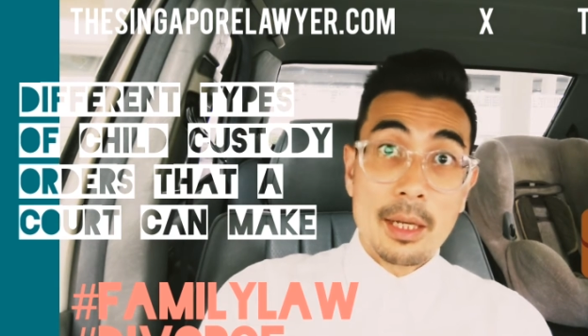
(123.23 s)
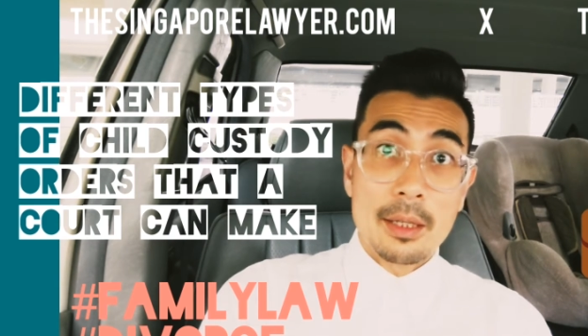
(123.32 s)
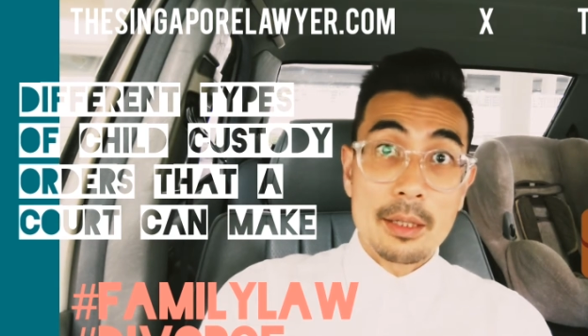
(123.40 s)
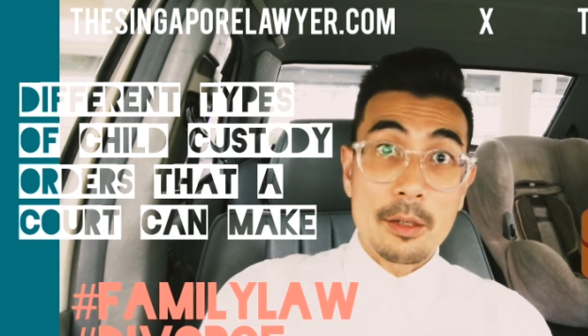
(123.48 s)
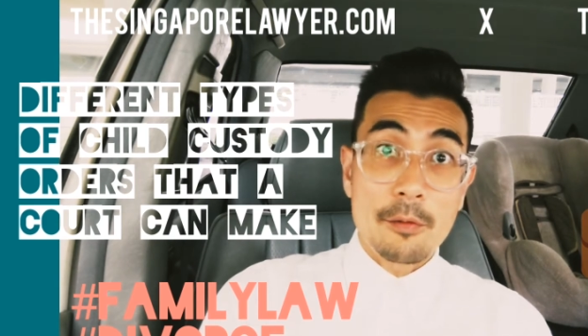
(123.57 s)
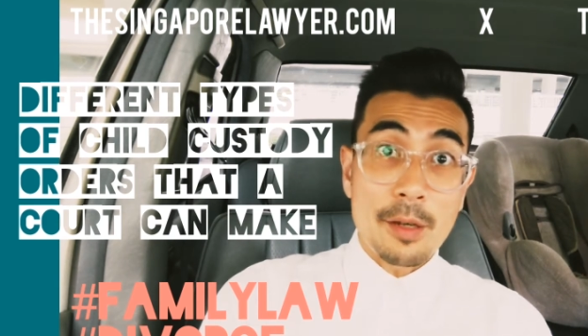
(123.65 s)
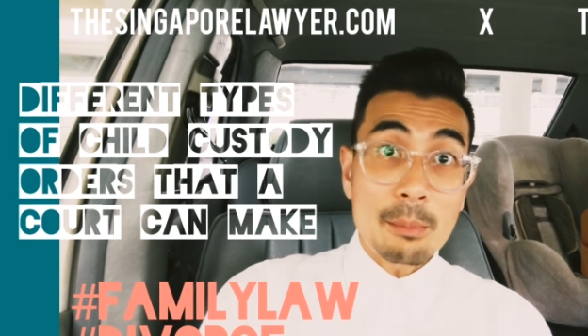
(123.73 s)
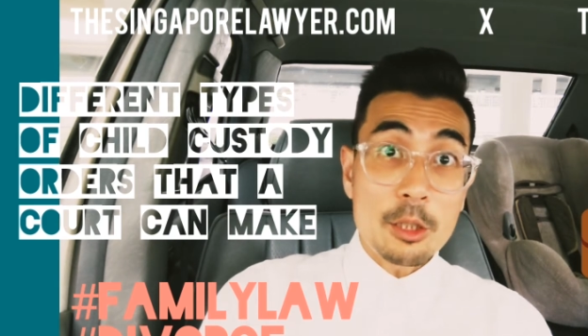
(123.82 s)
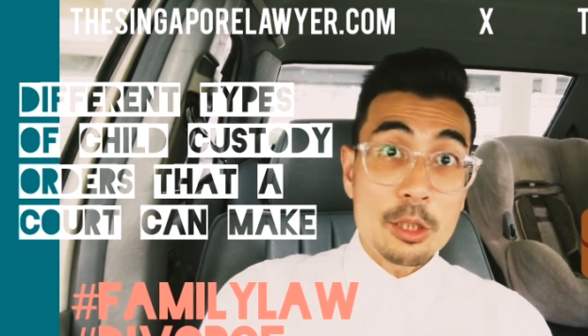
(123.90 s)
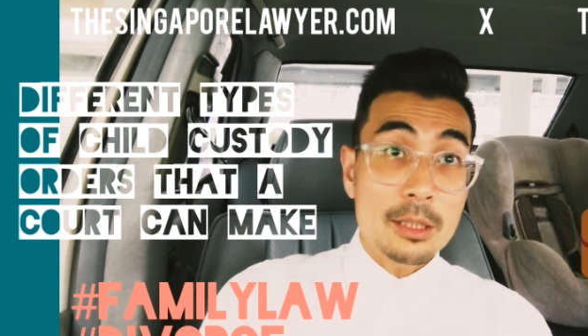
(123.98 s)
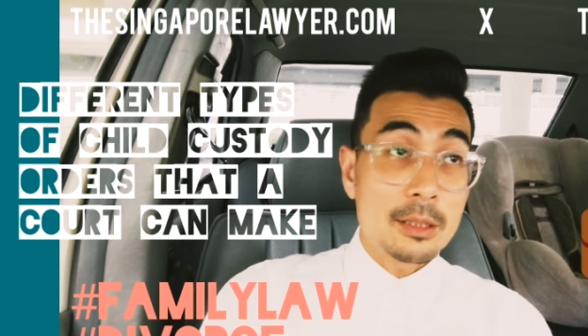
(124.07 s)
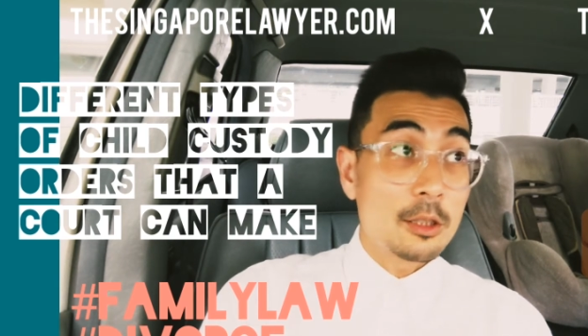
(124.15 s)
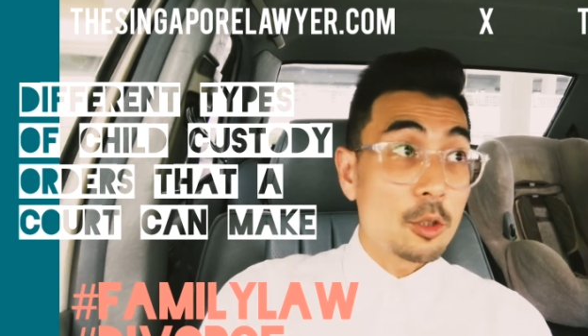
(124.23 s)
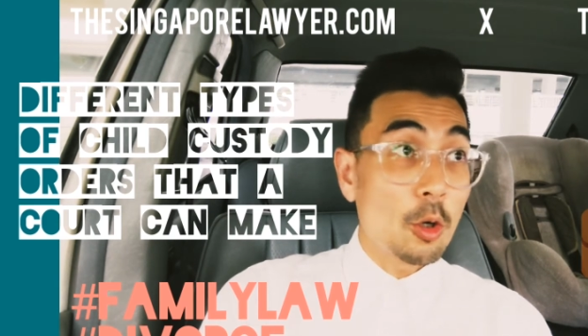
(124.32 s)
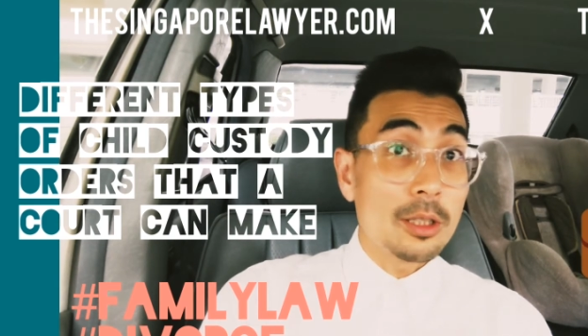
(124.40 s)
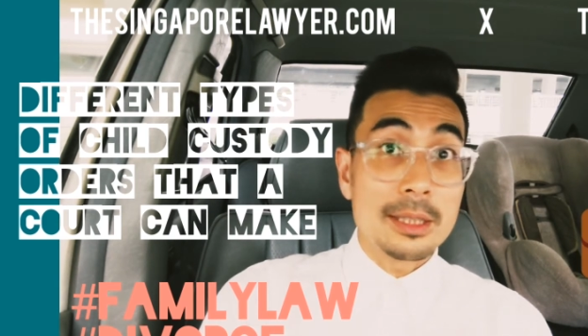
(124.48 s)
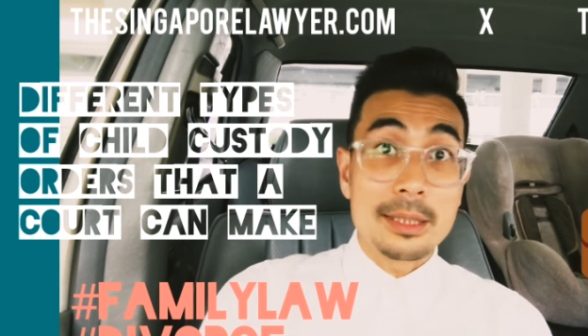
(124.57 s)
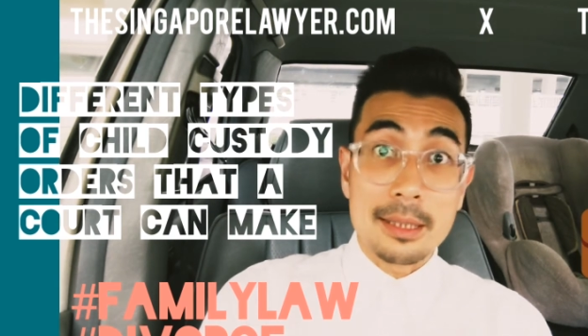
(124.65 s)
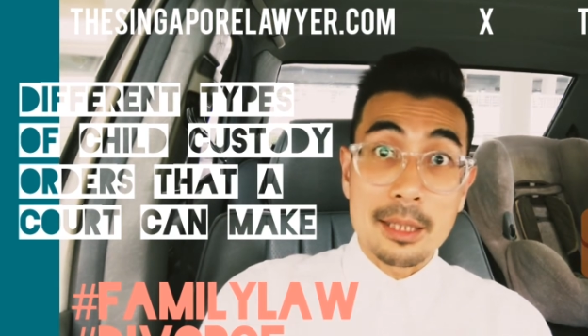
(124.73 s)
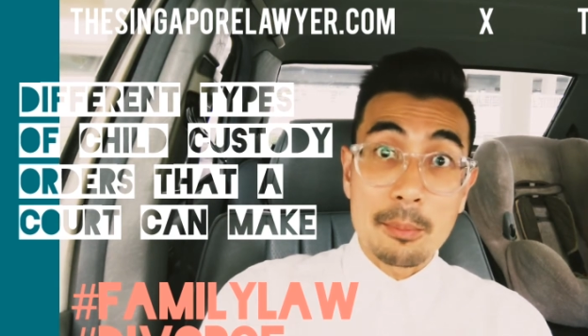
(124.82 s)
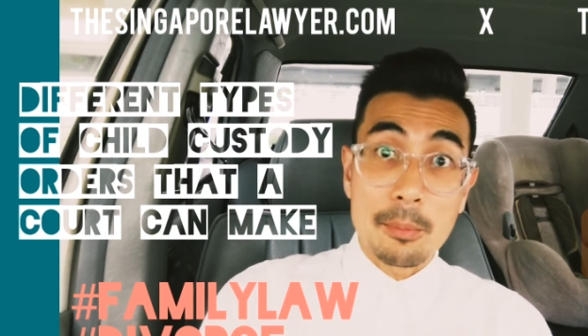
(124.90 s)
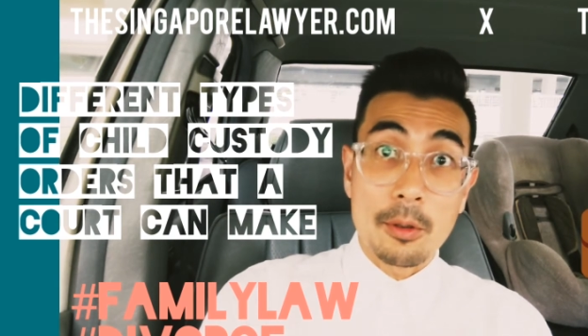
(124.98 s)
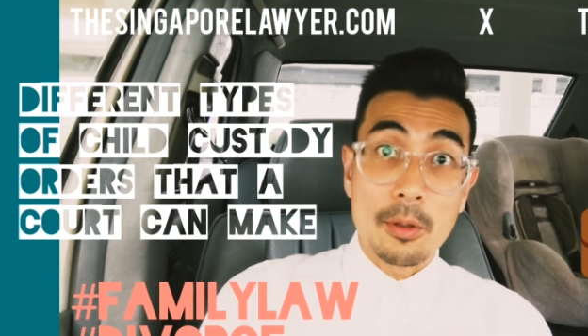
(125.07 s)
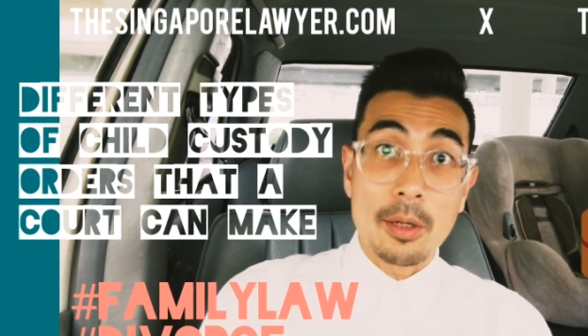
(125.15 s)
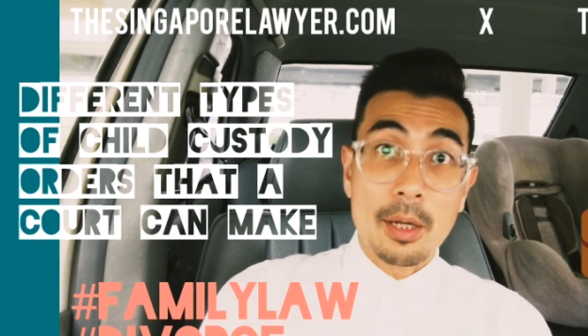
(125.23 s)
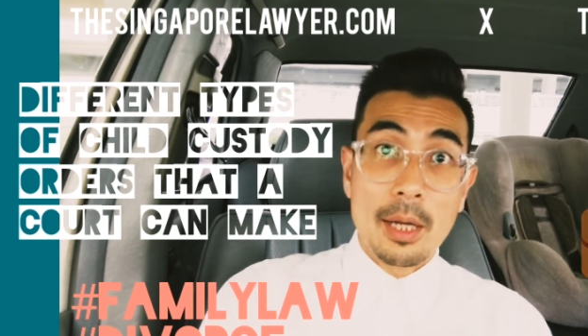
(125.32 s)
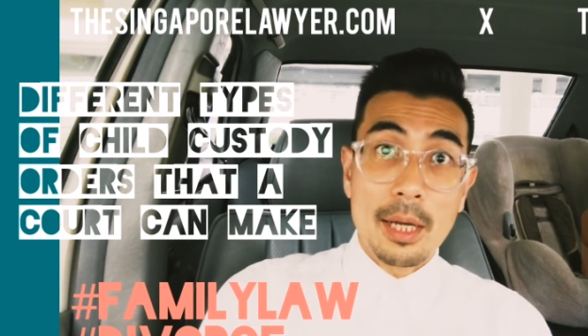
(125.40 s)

the family justice courts in Singapore